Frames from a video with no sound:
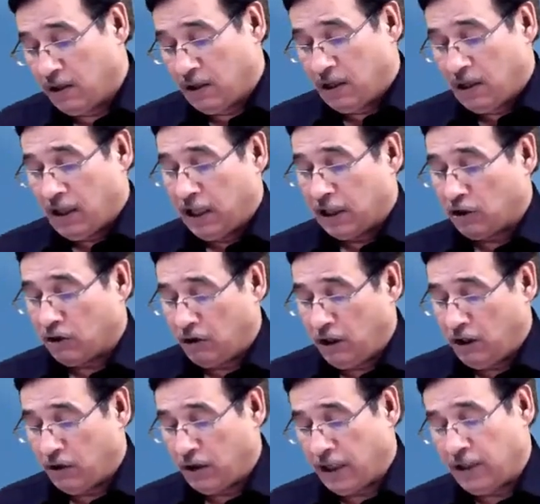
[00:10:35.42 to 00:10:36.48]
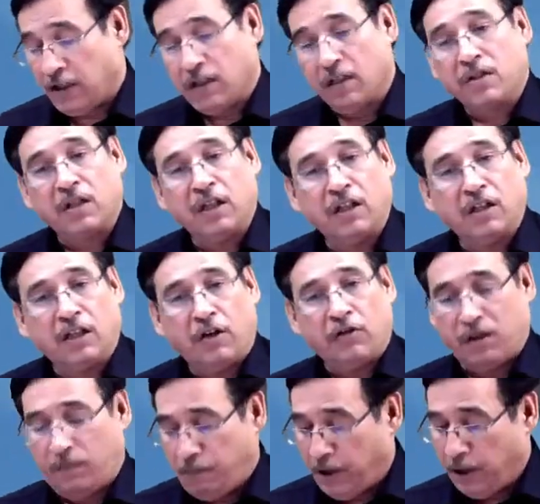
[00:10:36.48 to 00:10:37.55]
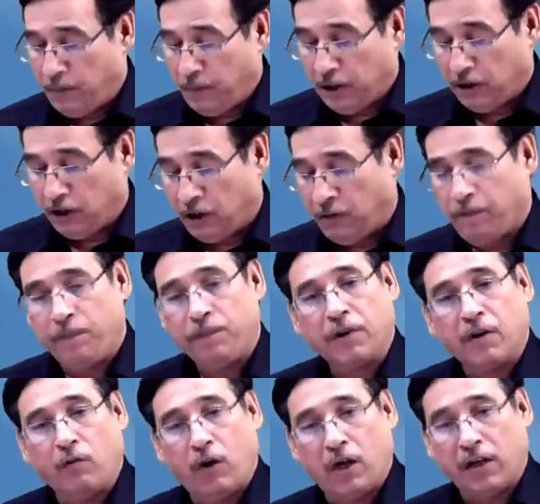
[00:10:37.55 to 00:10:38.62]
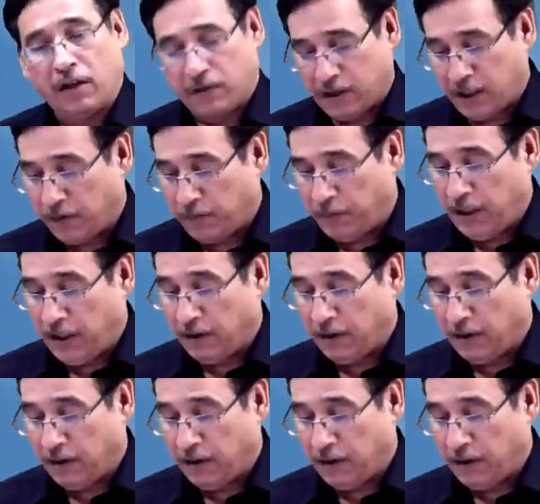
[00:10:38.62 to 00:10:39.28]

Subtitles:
Actually, your rent is 10,000 per month. What does it mean?